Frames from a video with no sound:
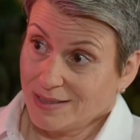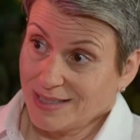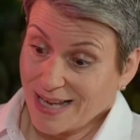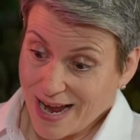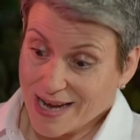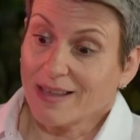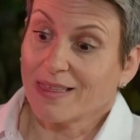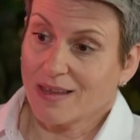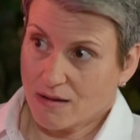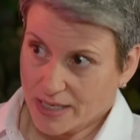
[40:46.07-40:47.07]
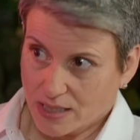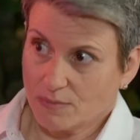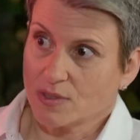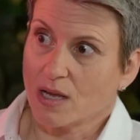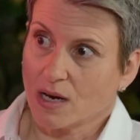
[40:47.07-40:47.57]
take the
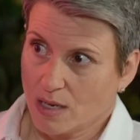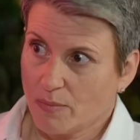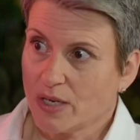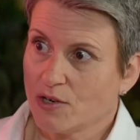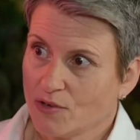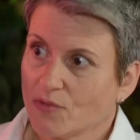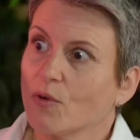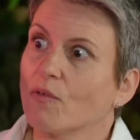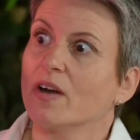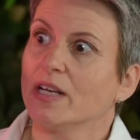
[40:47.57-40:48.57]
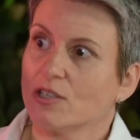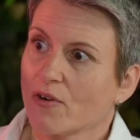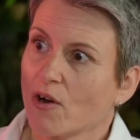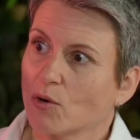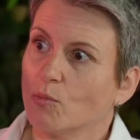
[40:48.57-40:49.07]
items that are going to be useful for an
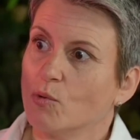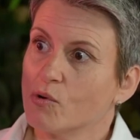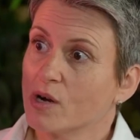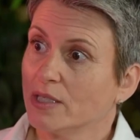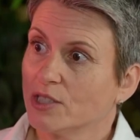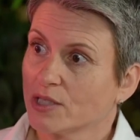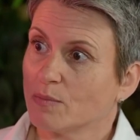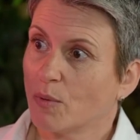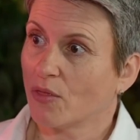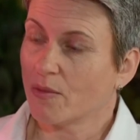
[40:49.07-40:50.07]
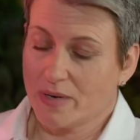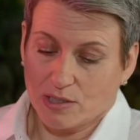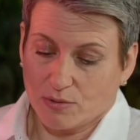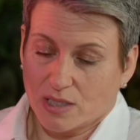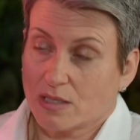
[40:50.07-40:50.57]
injury on a walk and just put them
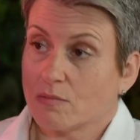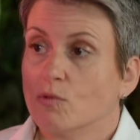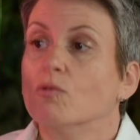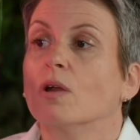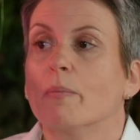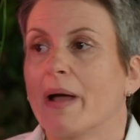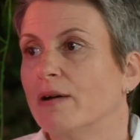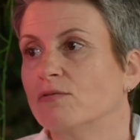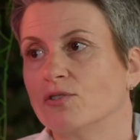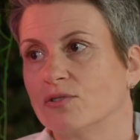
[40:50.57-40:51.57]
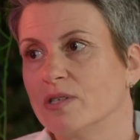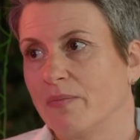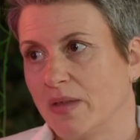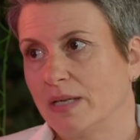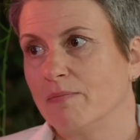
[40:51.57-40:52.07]
into a smaller pouch or
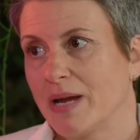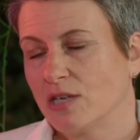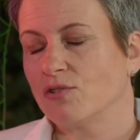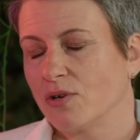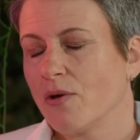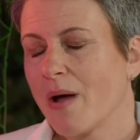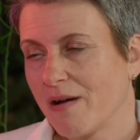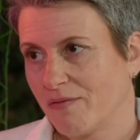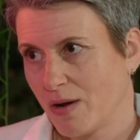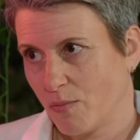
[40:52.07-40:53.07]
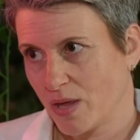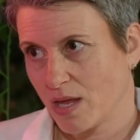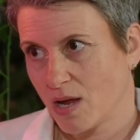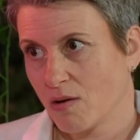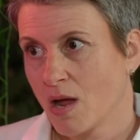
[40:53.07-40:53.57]
something and make sure you have that with
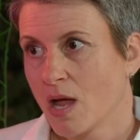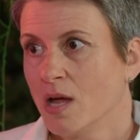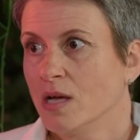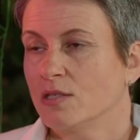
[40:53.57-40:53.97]
you. Yeah.